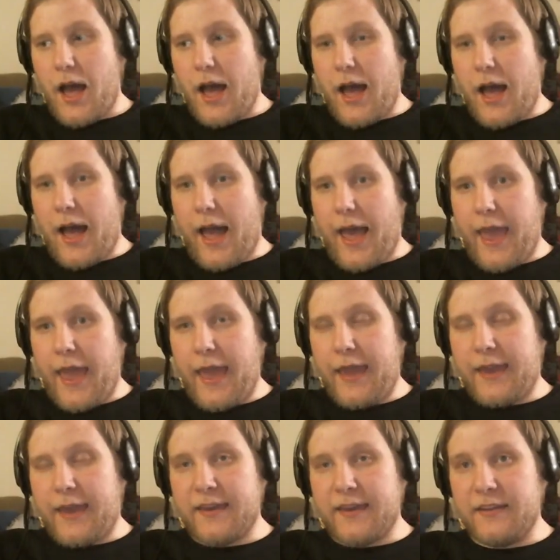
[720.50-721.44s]

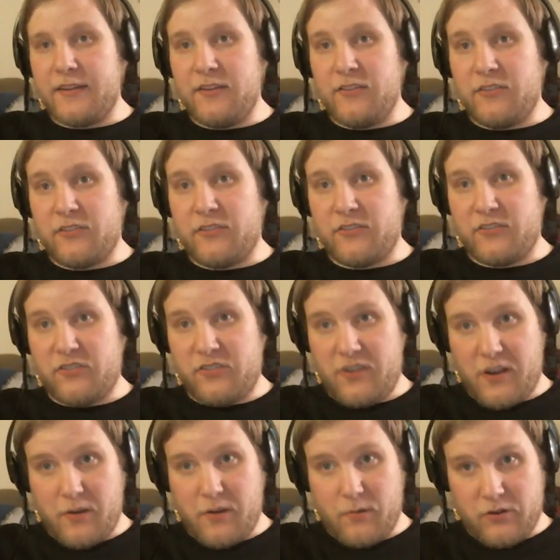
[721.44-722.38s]
I can
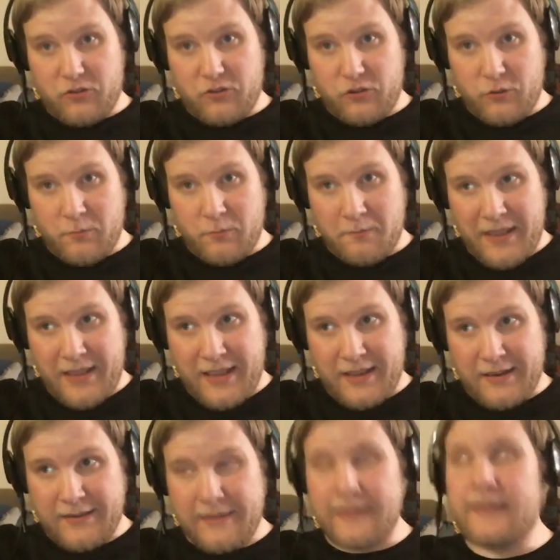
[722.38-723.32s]
see what you
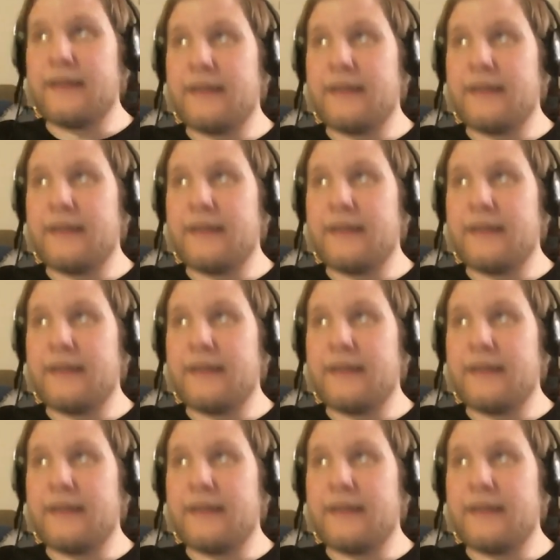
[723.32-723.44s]
mean.